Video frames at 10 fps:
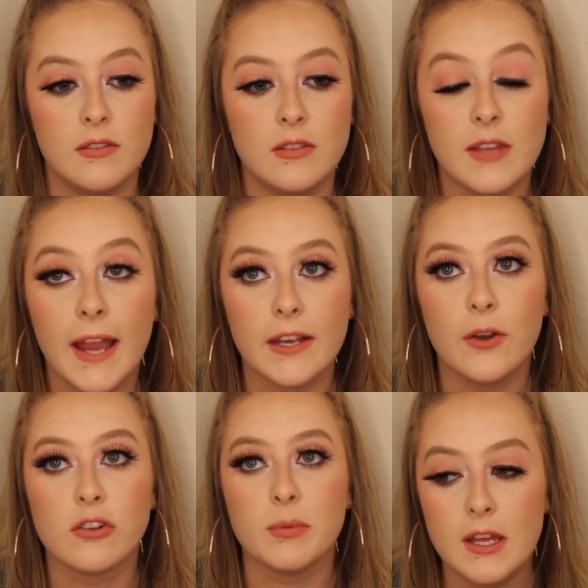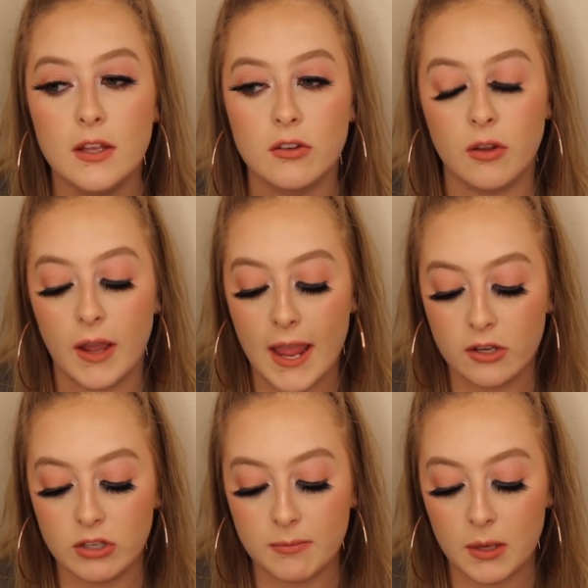diagnosed me. So I
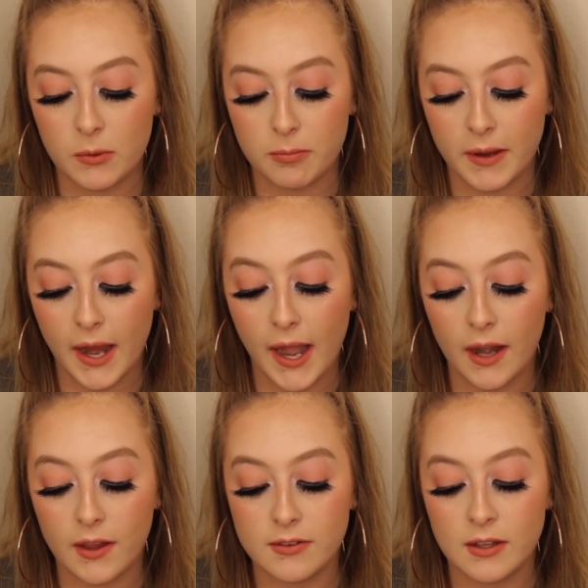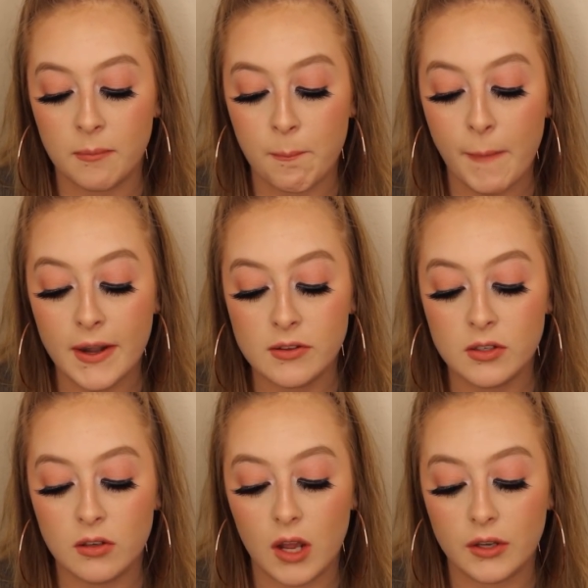actually met with my adolescent
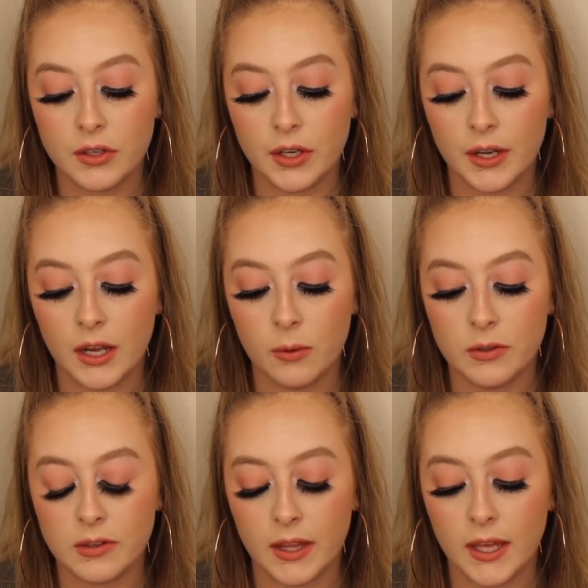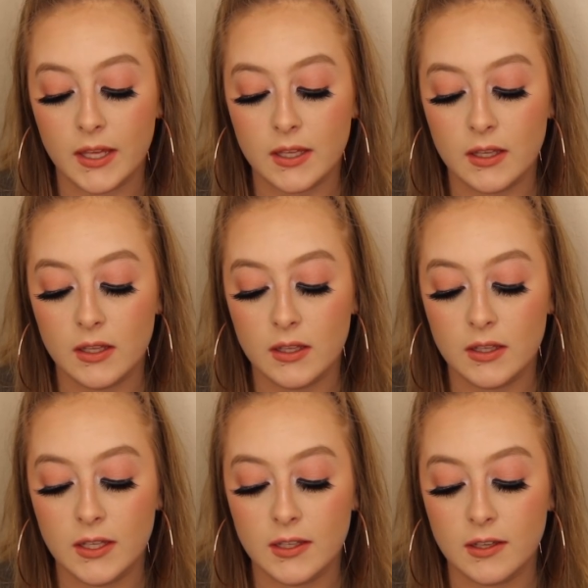medicine doctor, and I was like,
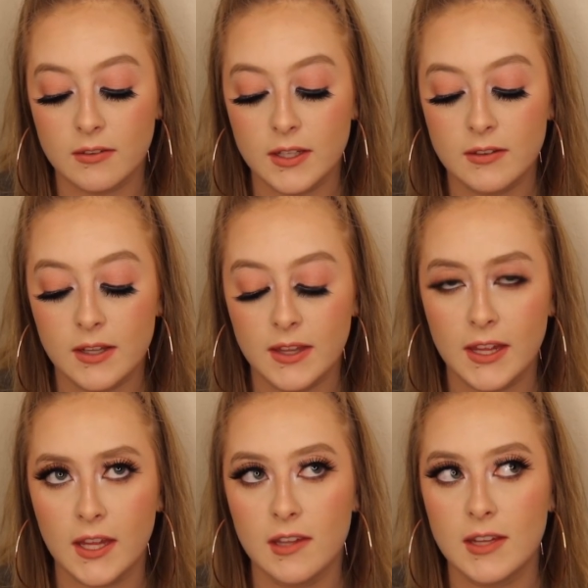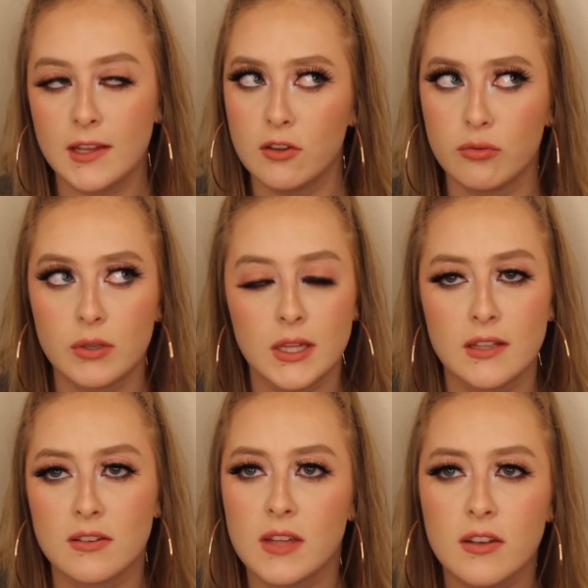because he said that he has, like, this really
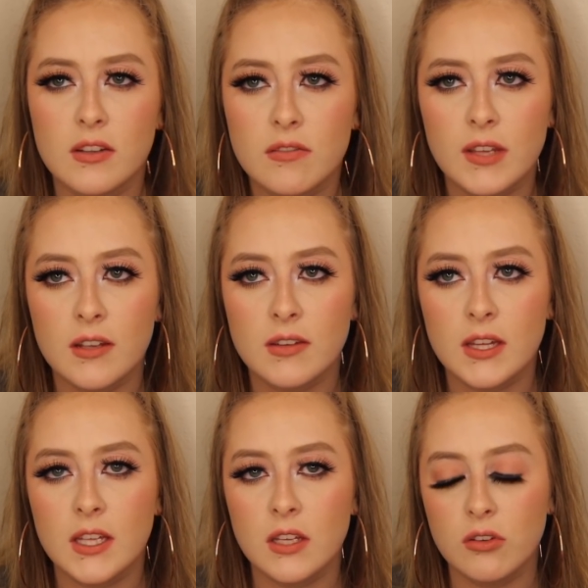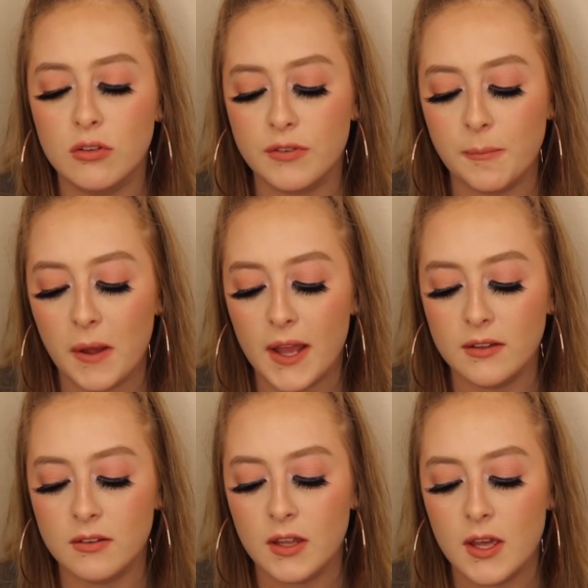extensive test that he can do for
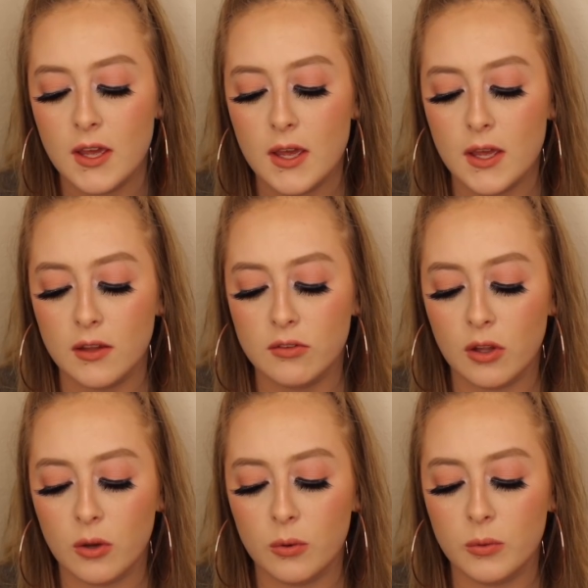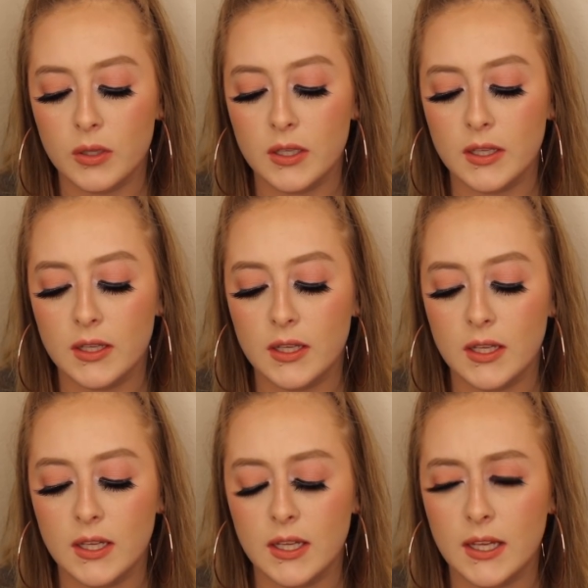POTS. So
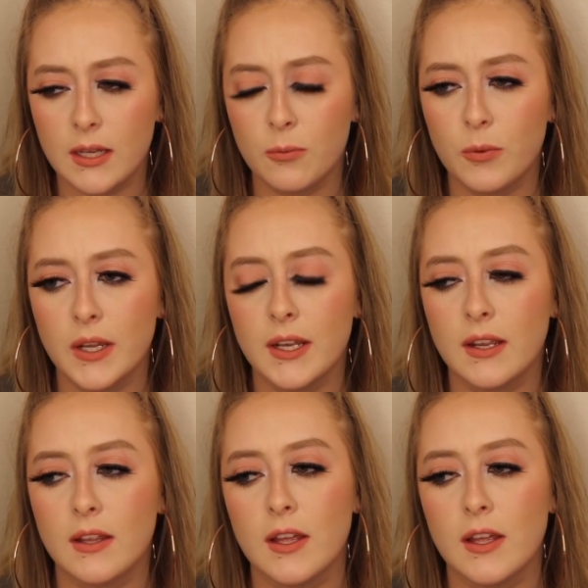he would,